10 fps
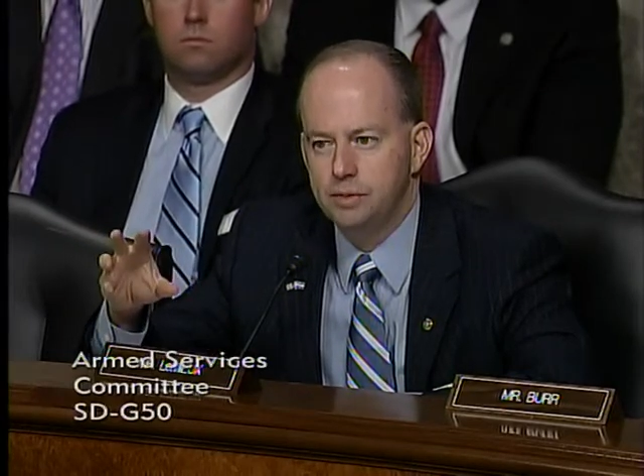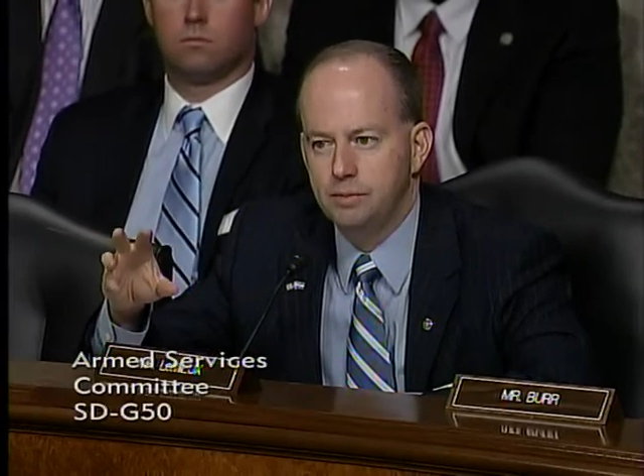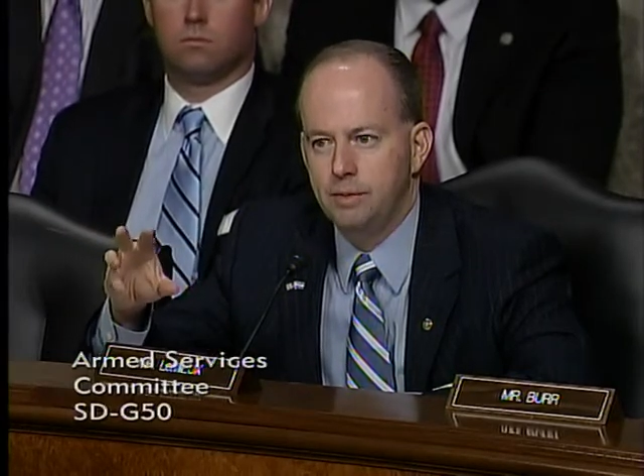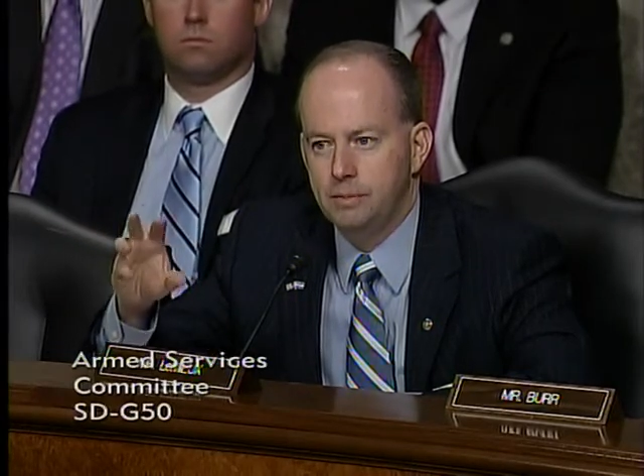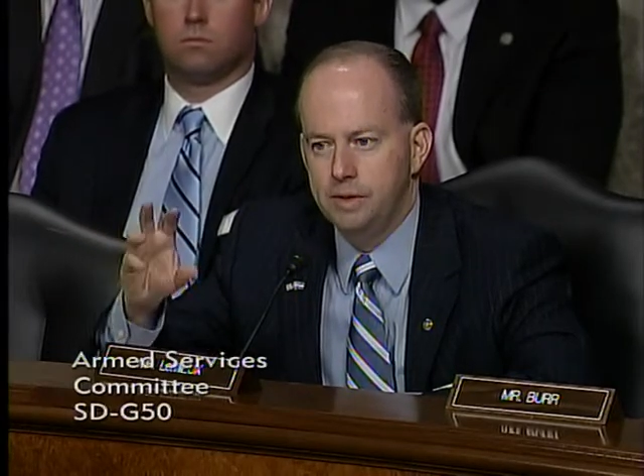
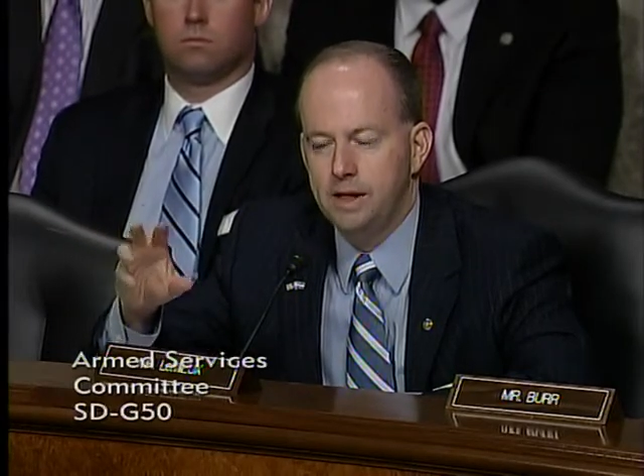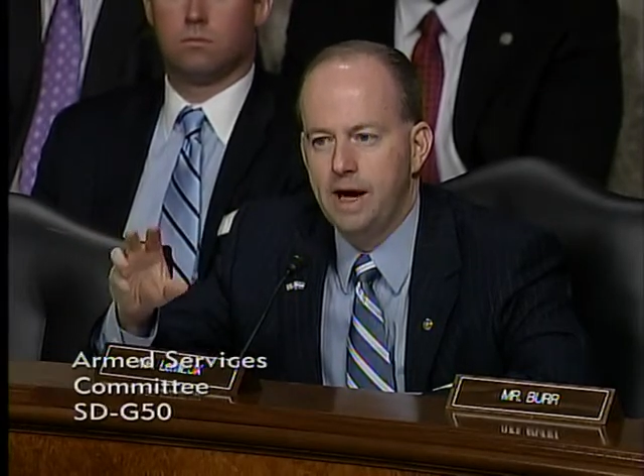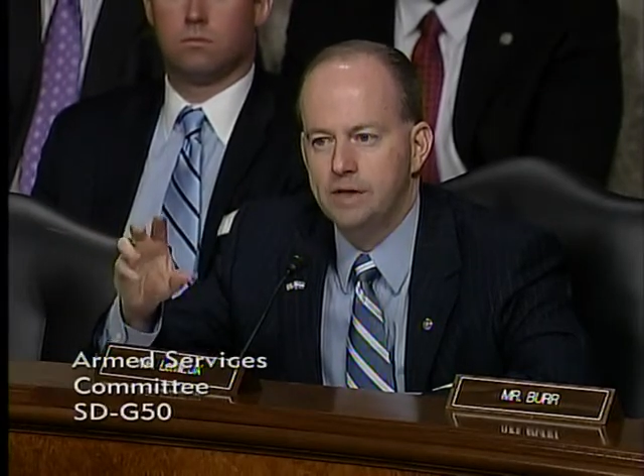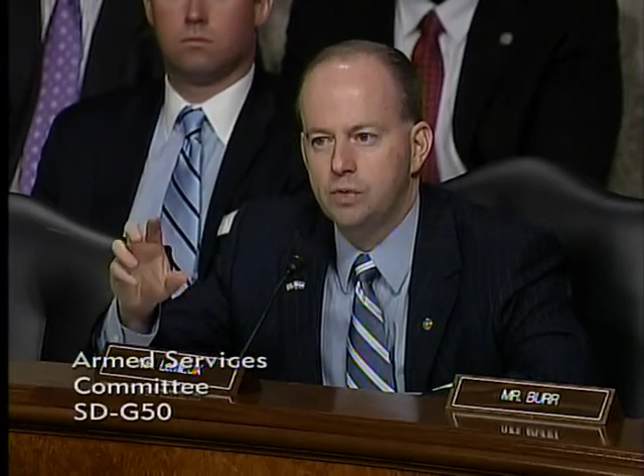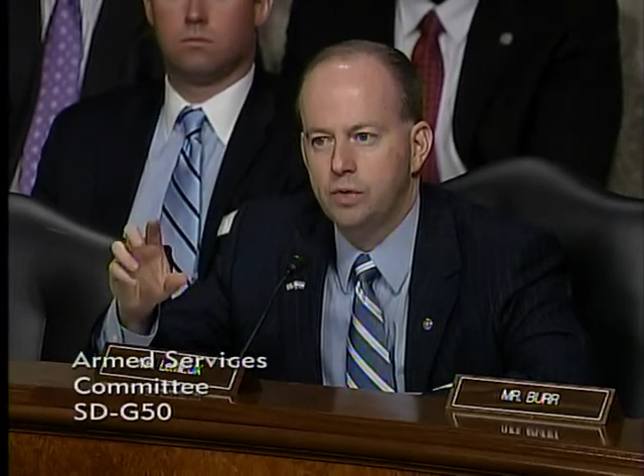but be
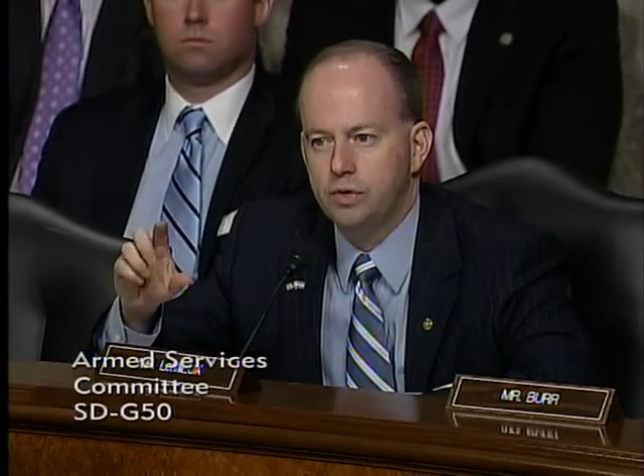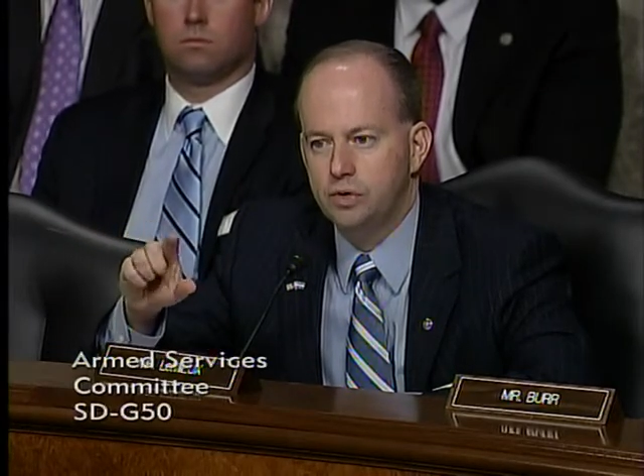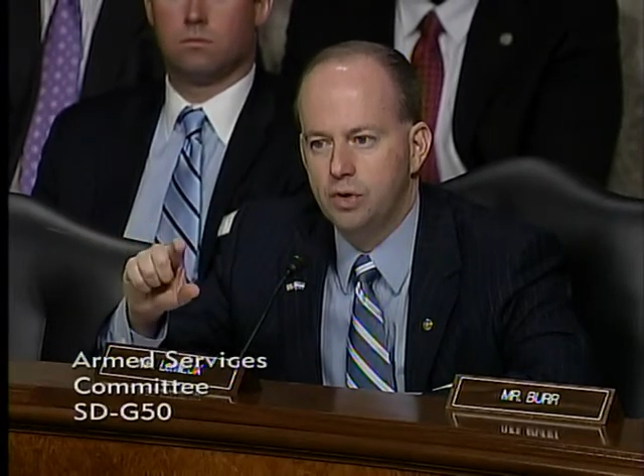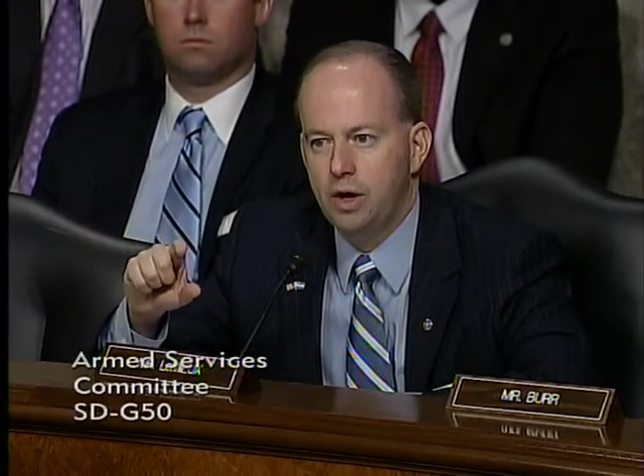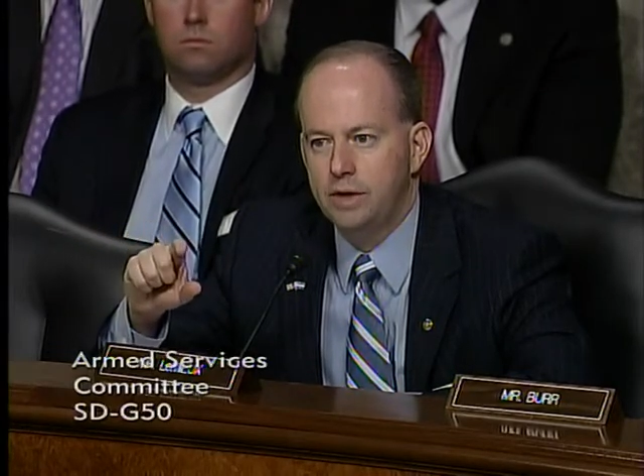tasked with
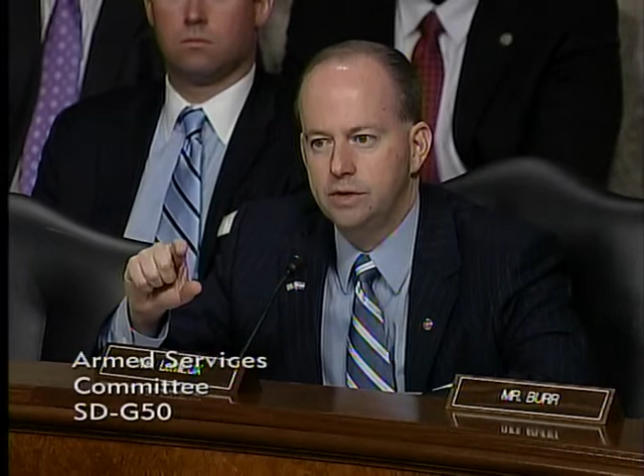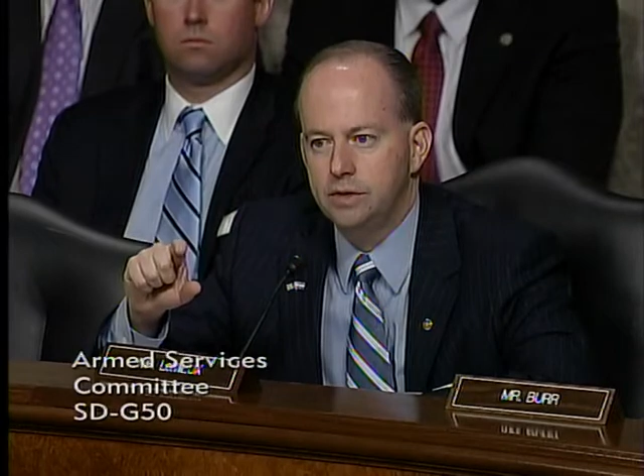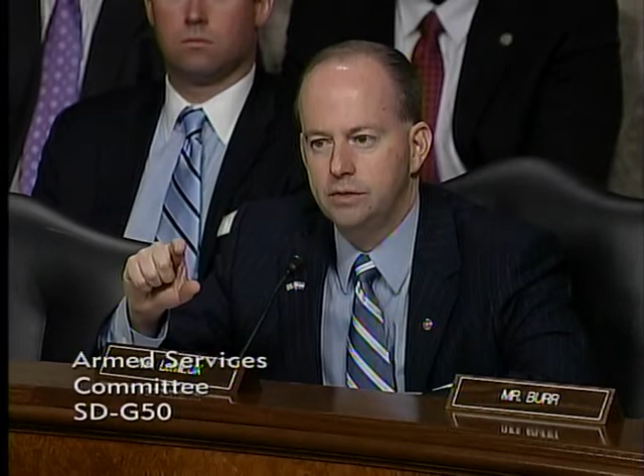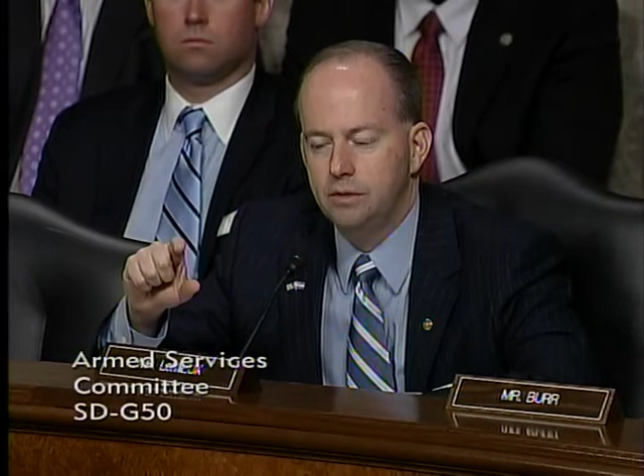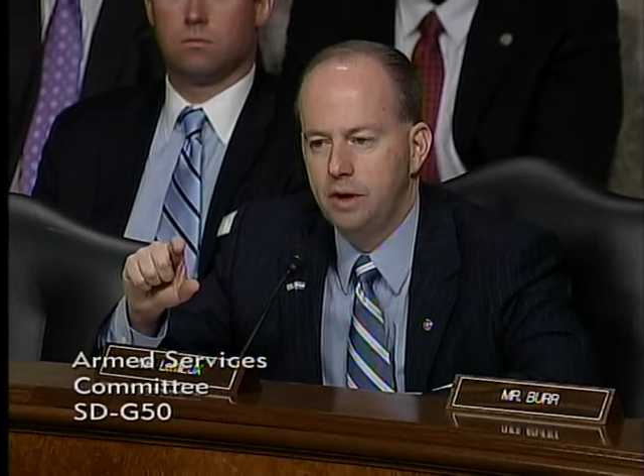trying
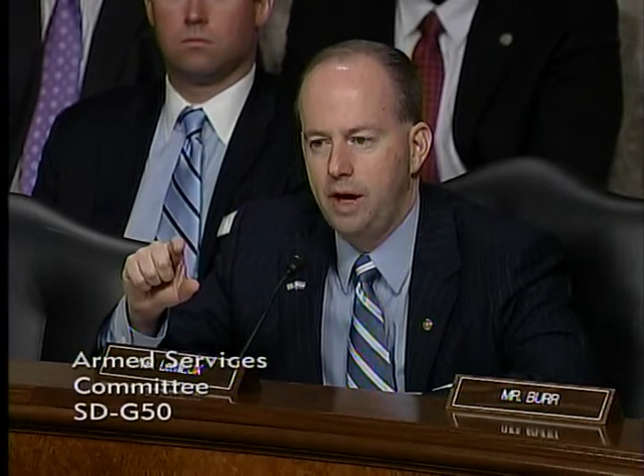to,